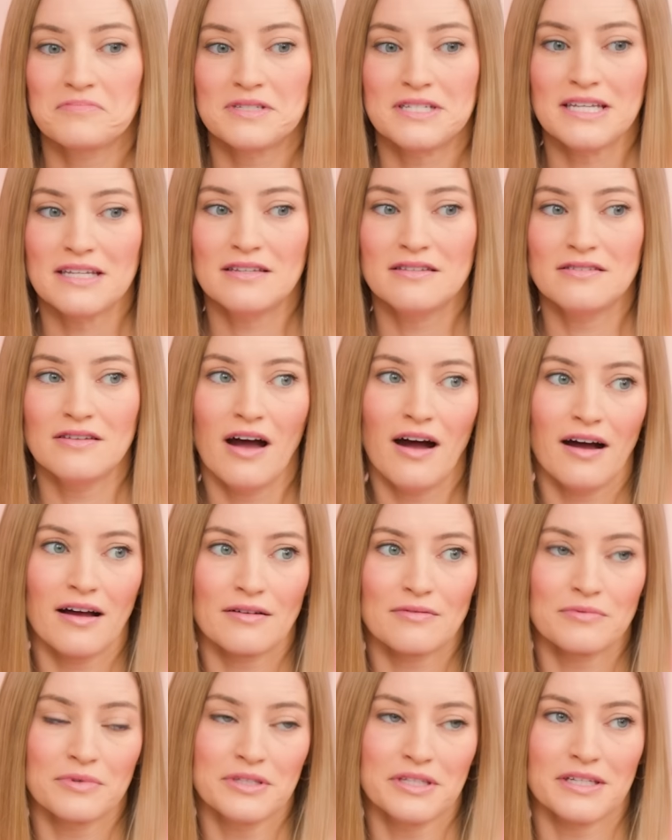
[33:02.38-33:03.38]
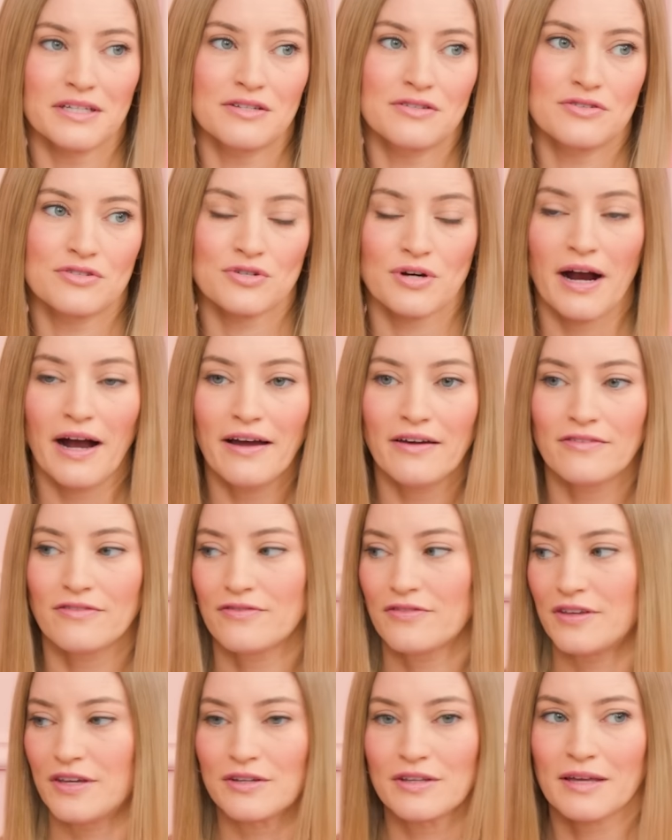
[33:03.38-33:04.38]
did not really drive
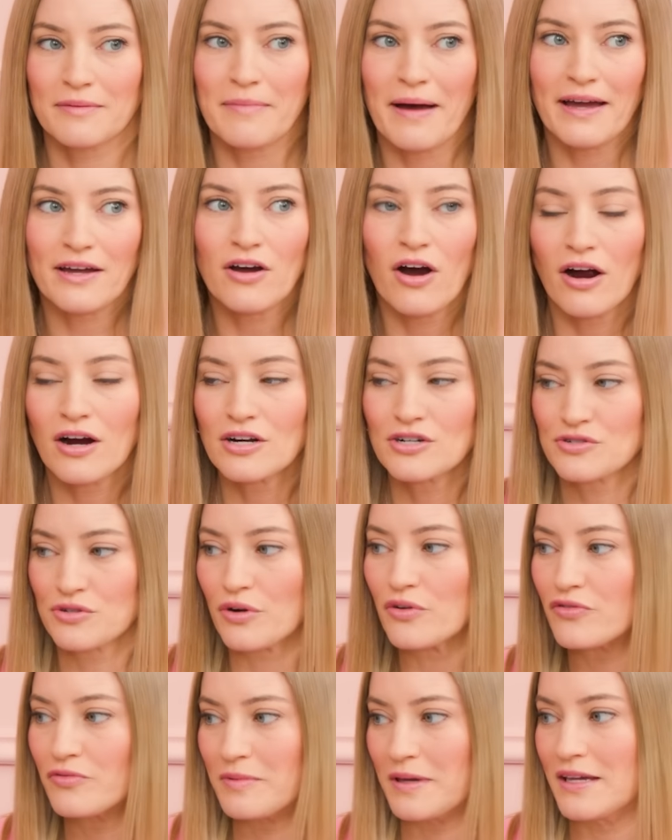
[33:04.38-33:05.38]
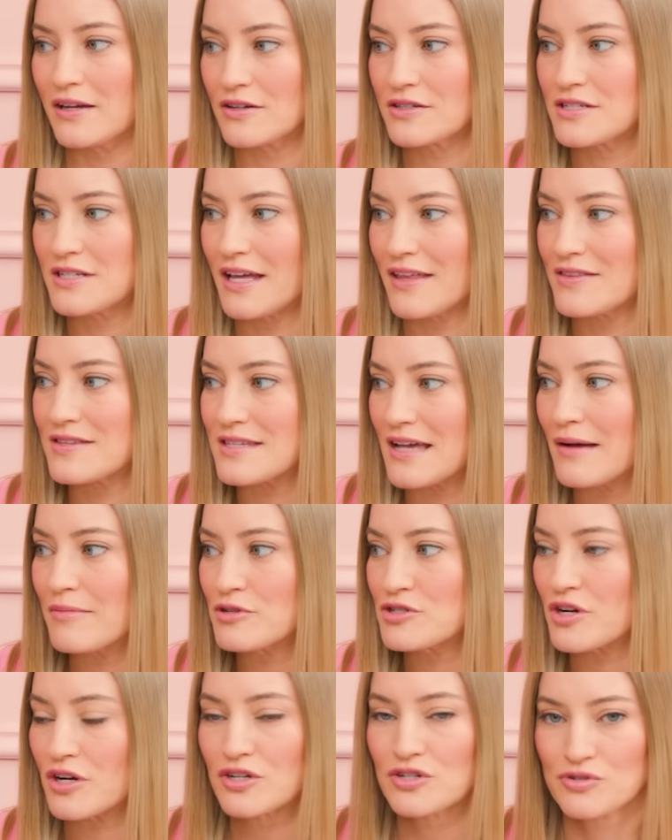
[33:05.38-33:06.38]
here. Like, my car drove me here today. The
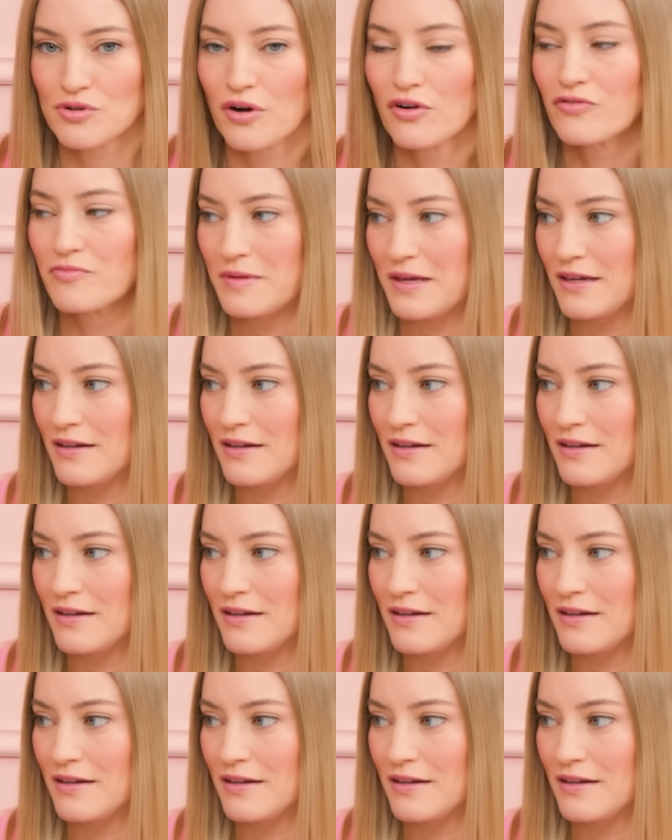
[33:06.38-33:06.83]
Cybertruck drove me